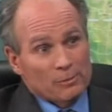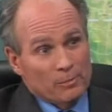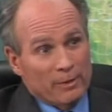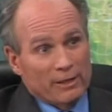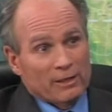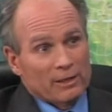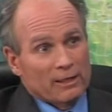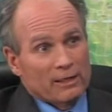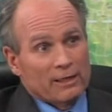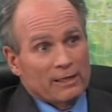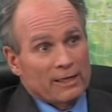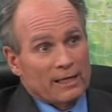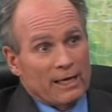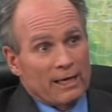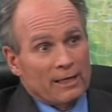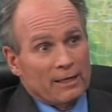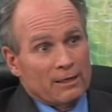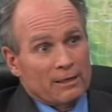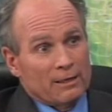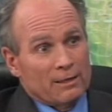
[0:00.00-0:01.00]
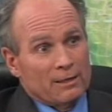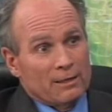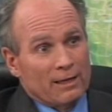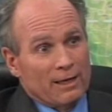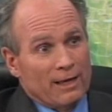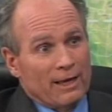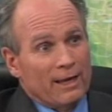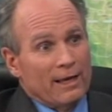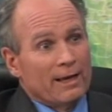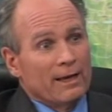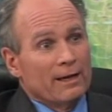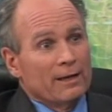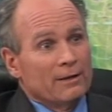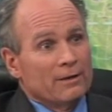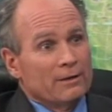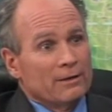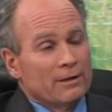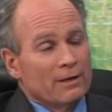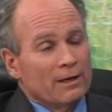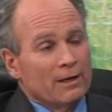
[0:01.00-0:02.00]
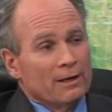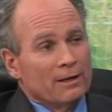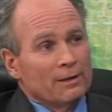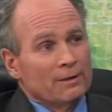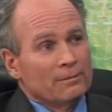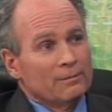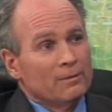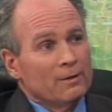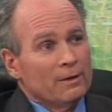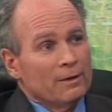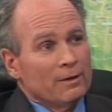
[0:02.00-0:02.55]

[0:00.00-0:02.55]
been litigated, and